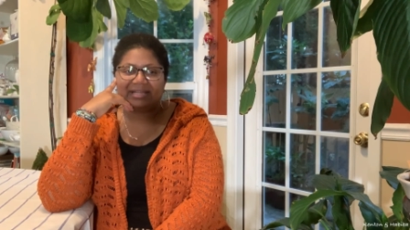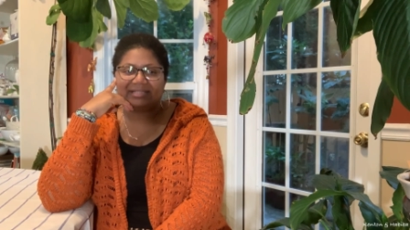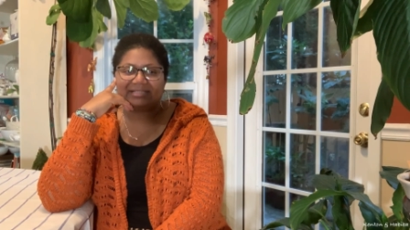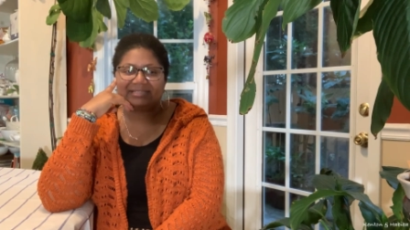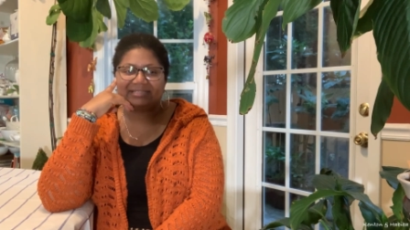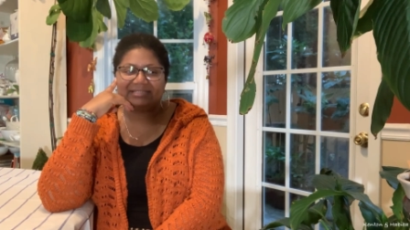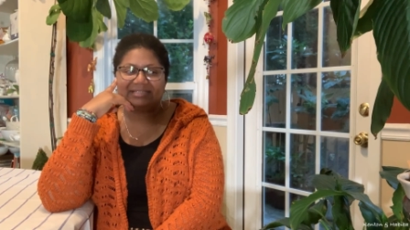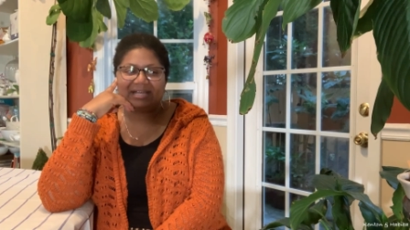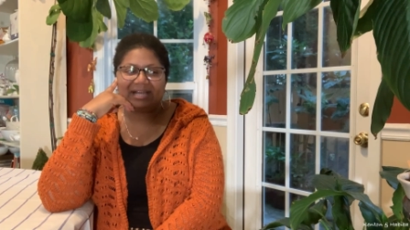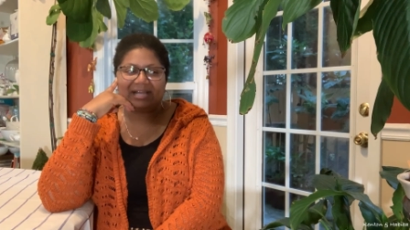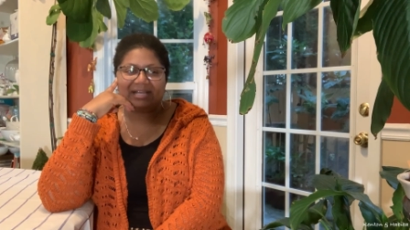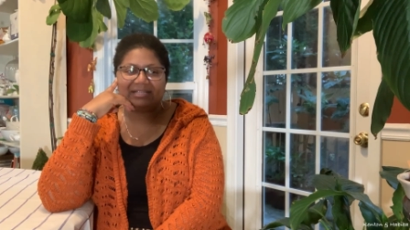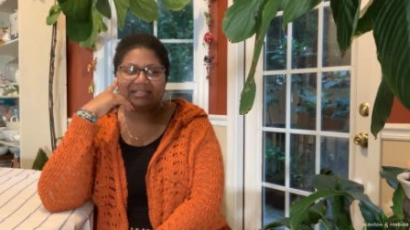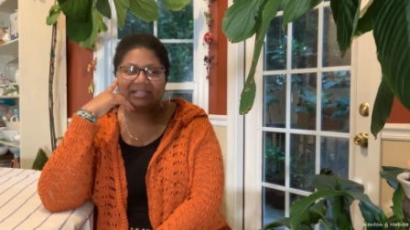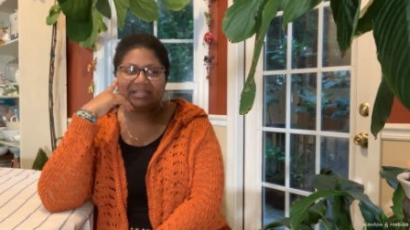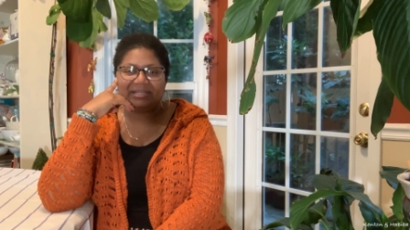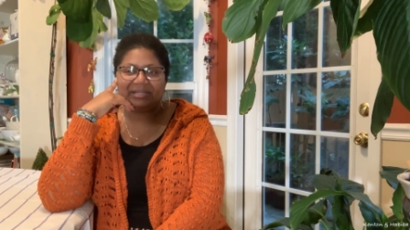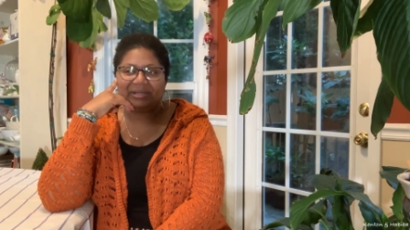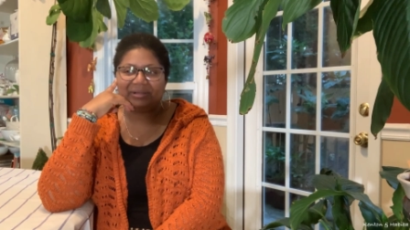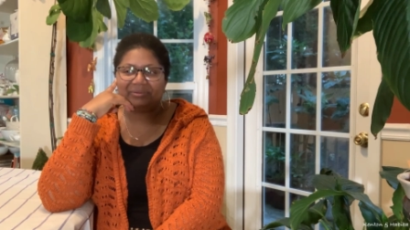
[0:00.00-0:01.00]
it's
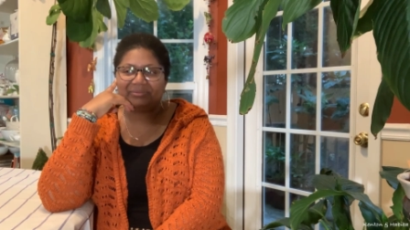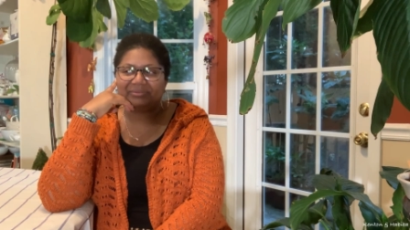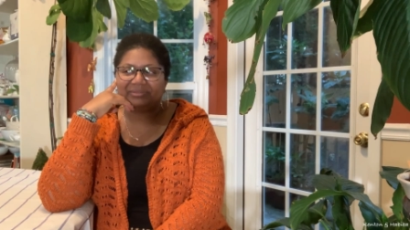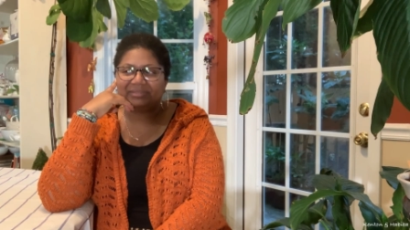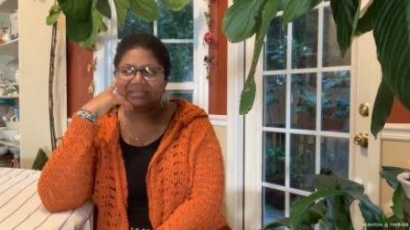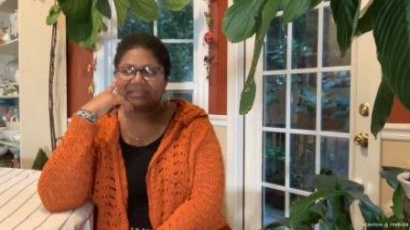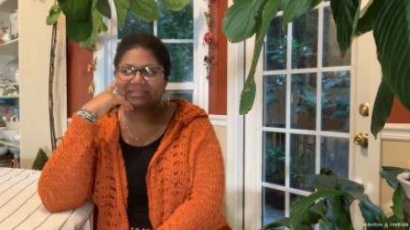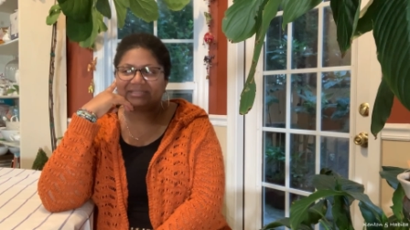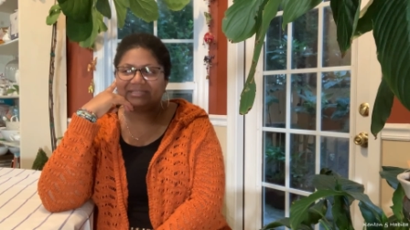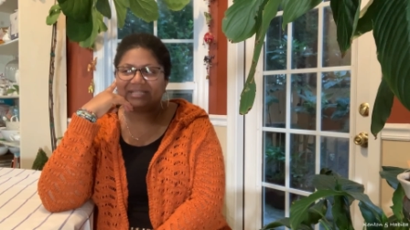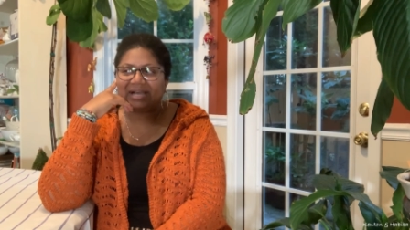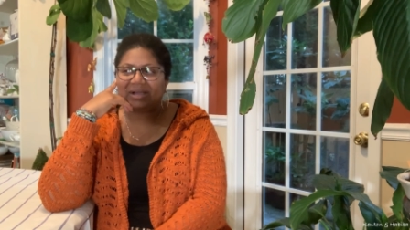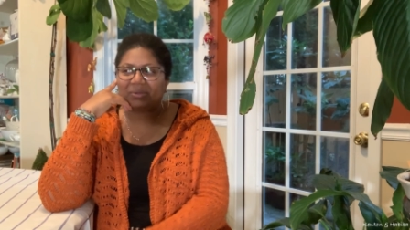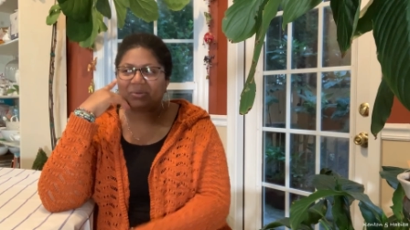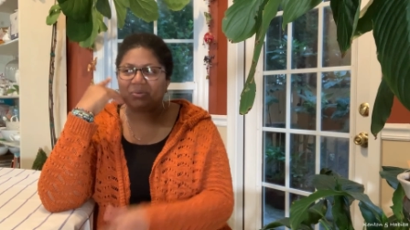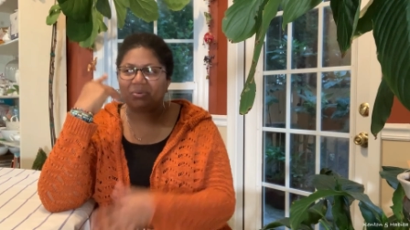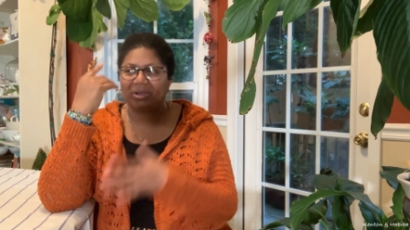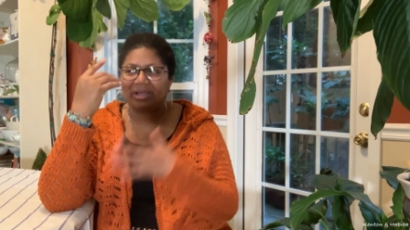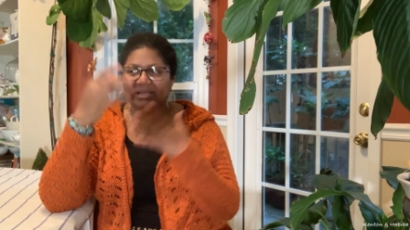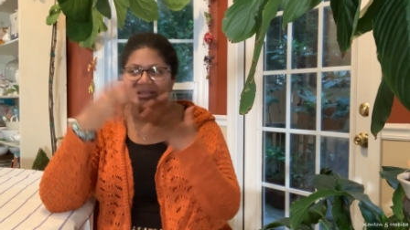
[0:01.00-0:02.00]
not, you know, it's
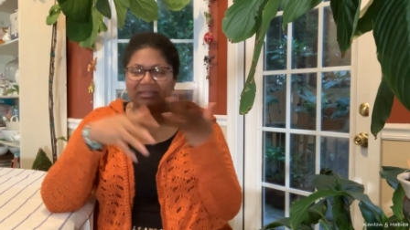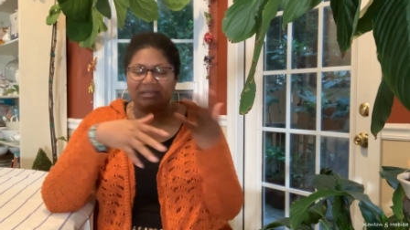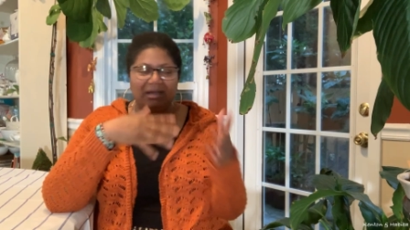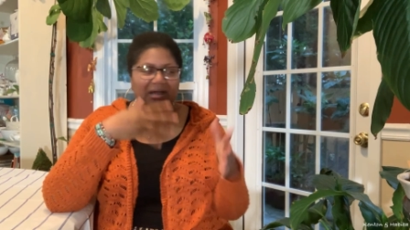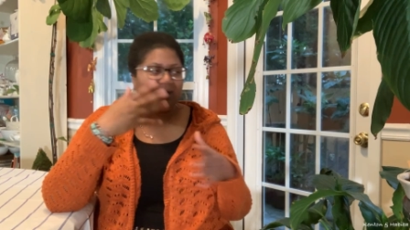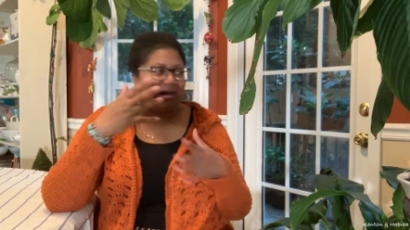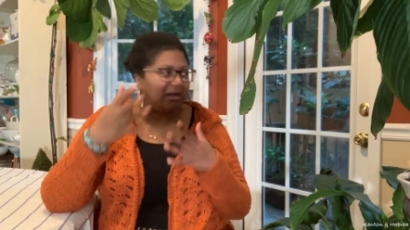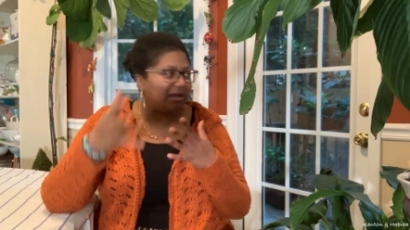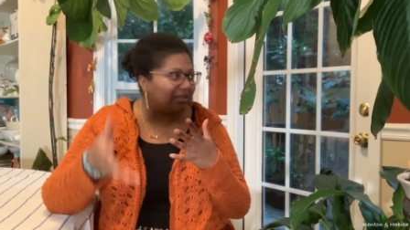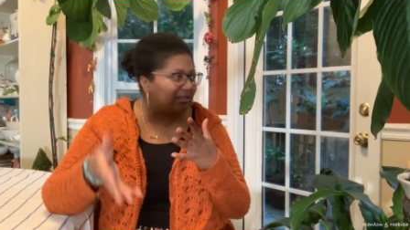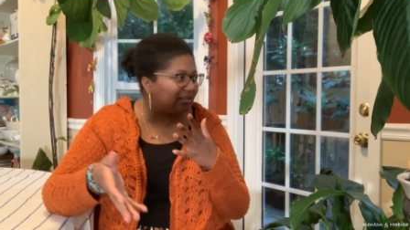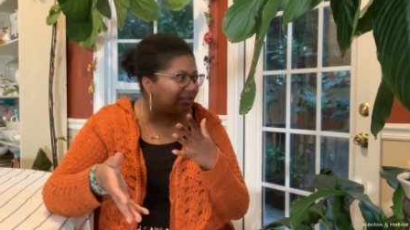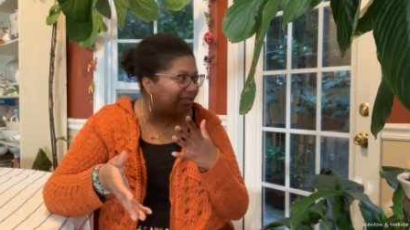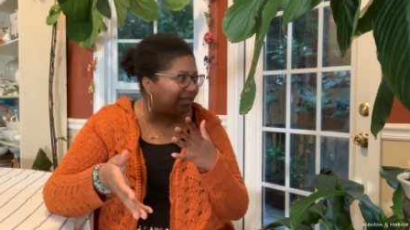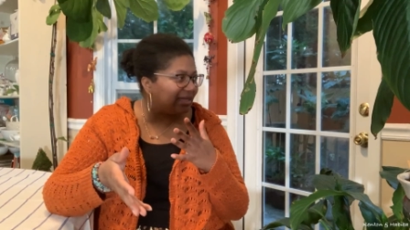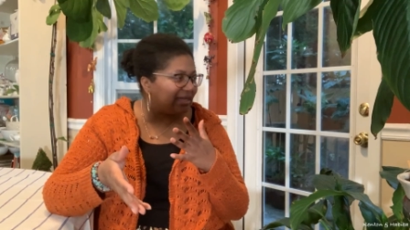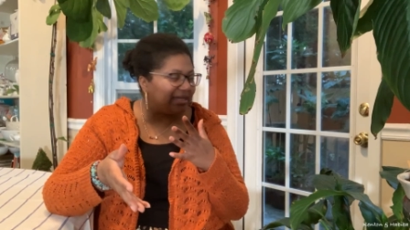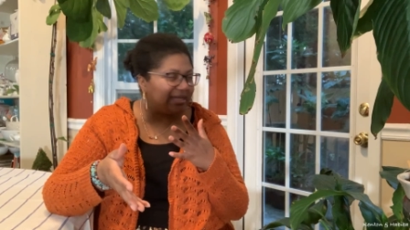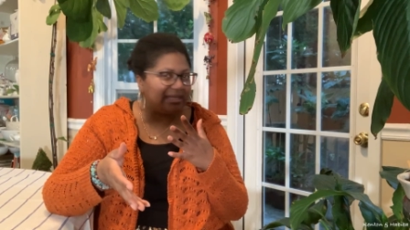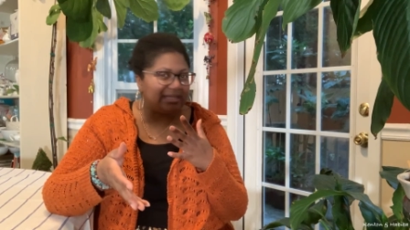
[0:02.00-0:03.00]
not quite the
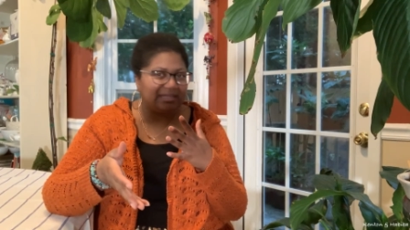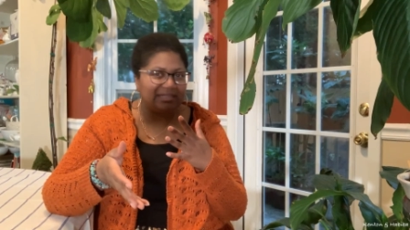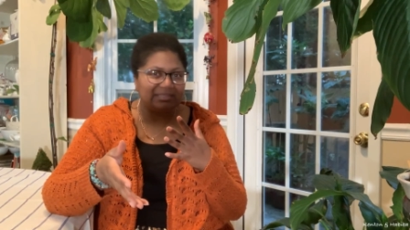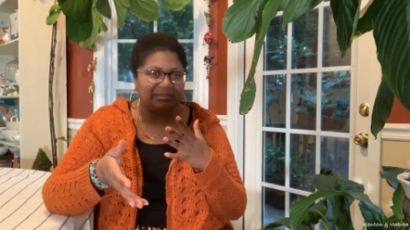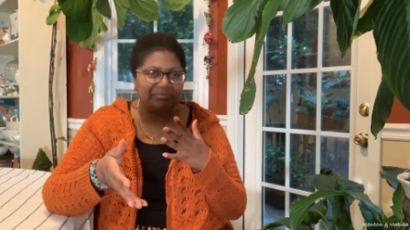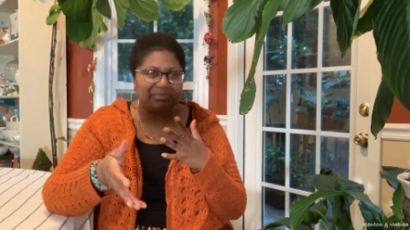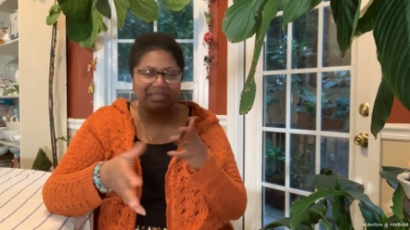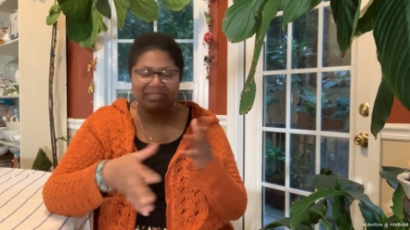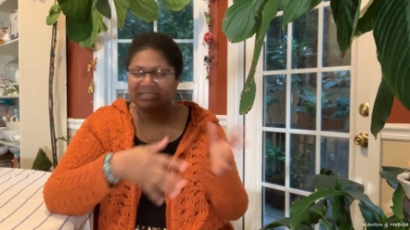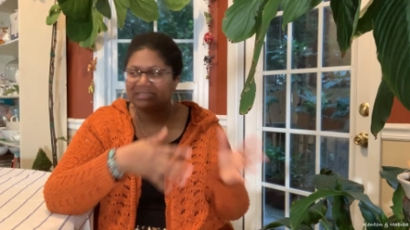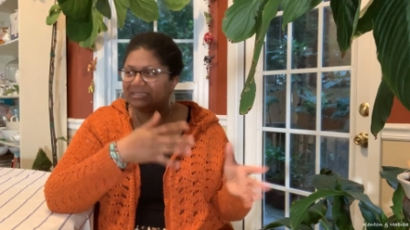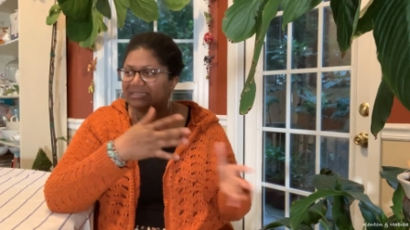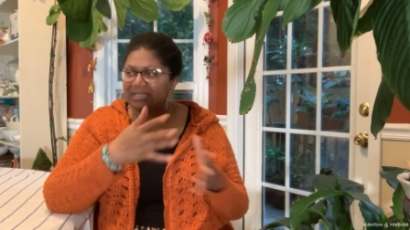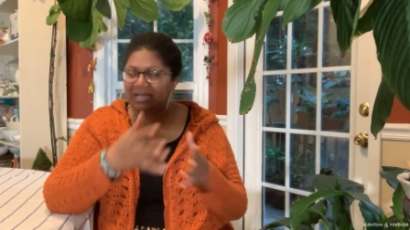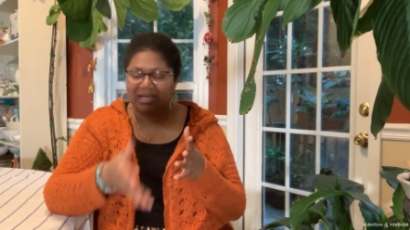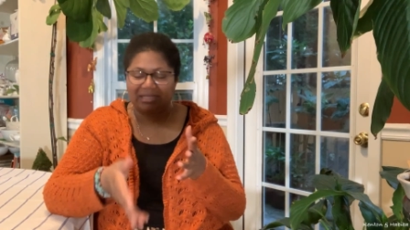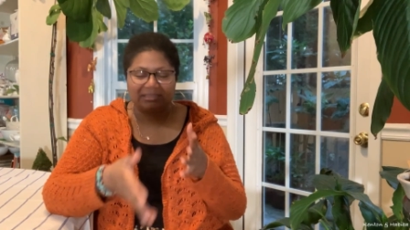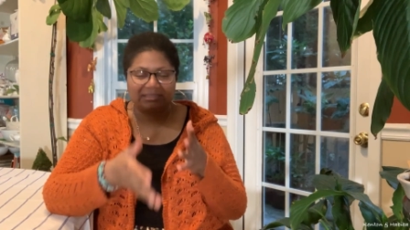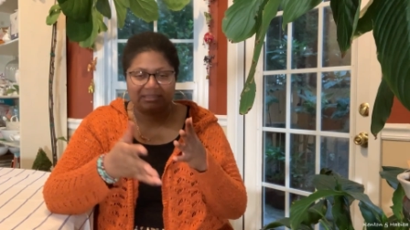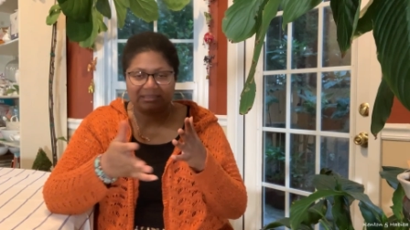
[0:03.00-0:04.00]
holidays, but it's
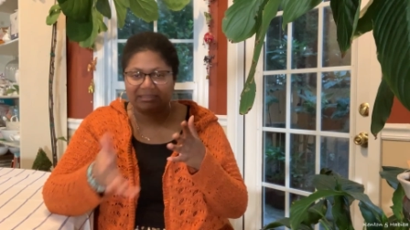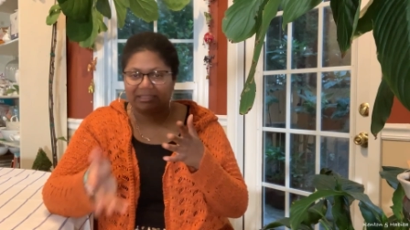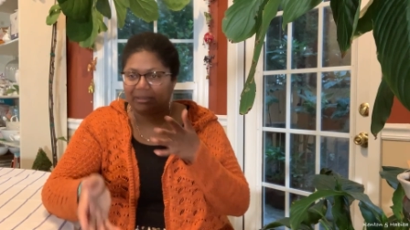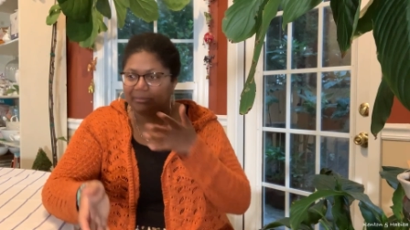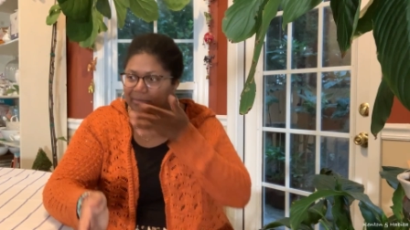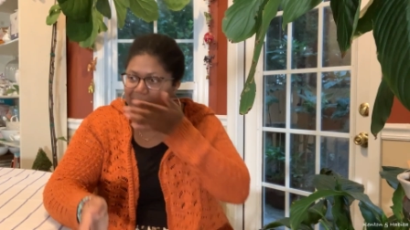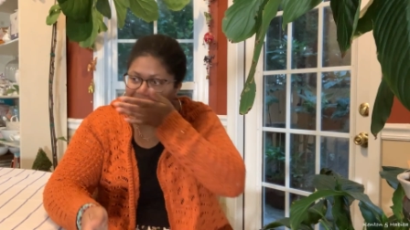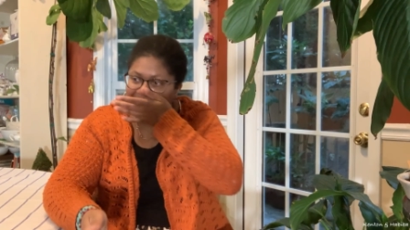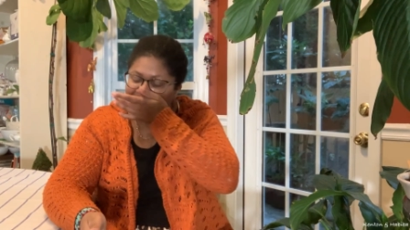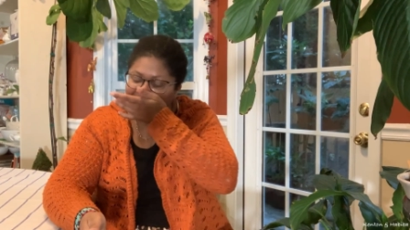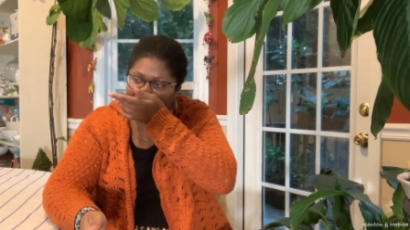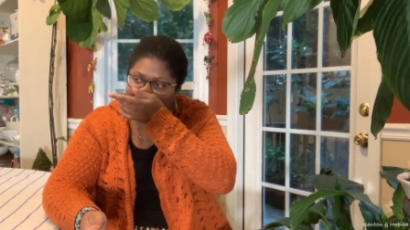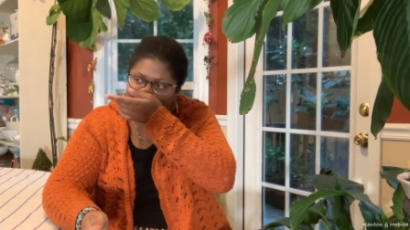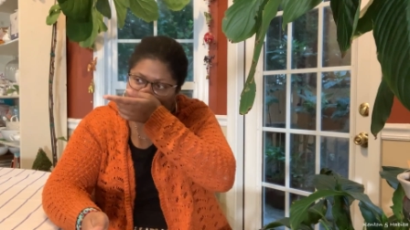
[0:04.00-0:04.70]
not summer.